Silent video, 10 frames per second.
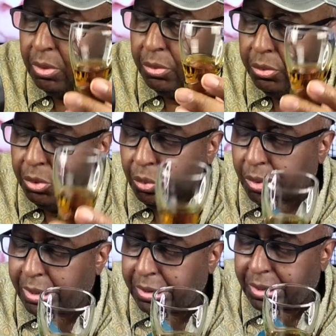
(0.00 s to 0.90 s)
new
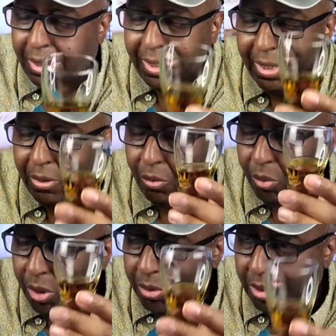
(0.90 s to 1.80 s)
ones,
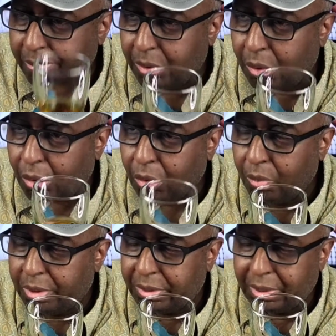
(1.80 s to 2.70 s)
welcome, old
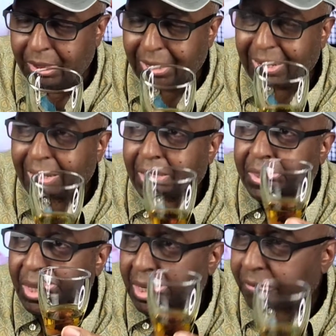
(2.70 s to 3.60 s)
ones.
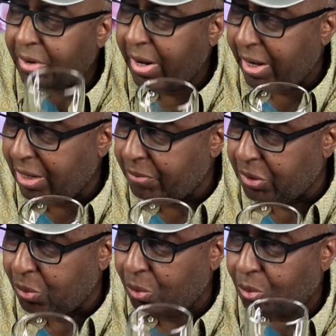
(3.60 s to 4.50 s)
Thank you for hanging with
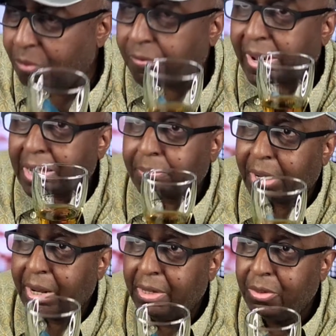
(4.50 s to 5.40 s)
an old fat
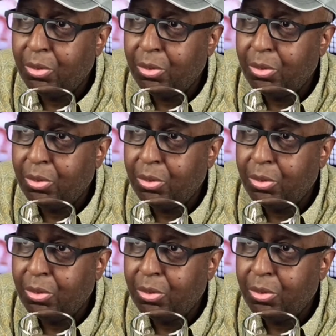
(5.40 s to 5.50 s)
man